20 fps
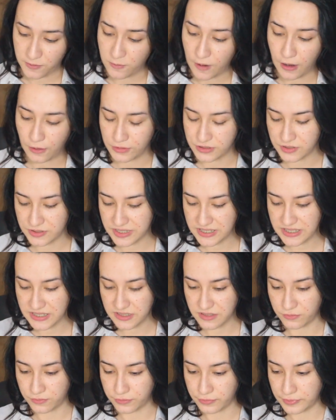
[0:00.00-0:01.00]
Wow, so this
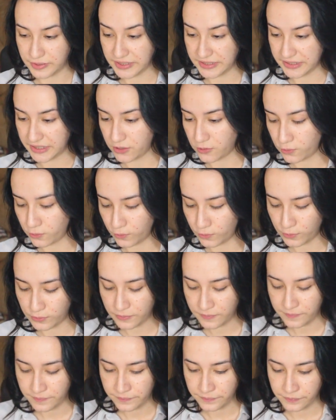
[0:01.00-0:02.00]
is really
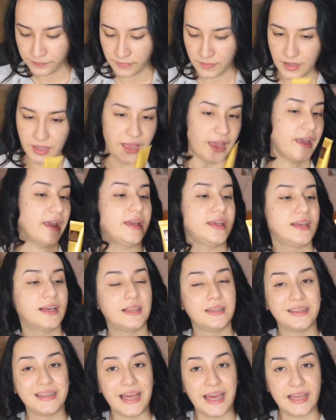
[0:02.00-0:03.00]
cool. I
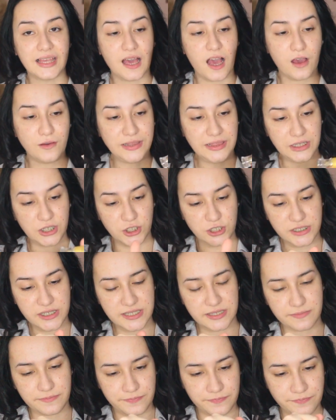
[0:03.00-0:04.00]
like how it
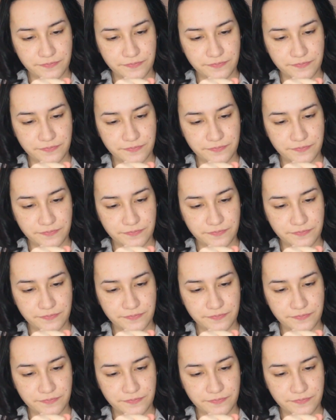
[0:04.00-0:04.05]
looks,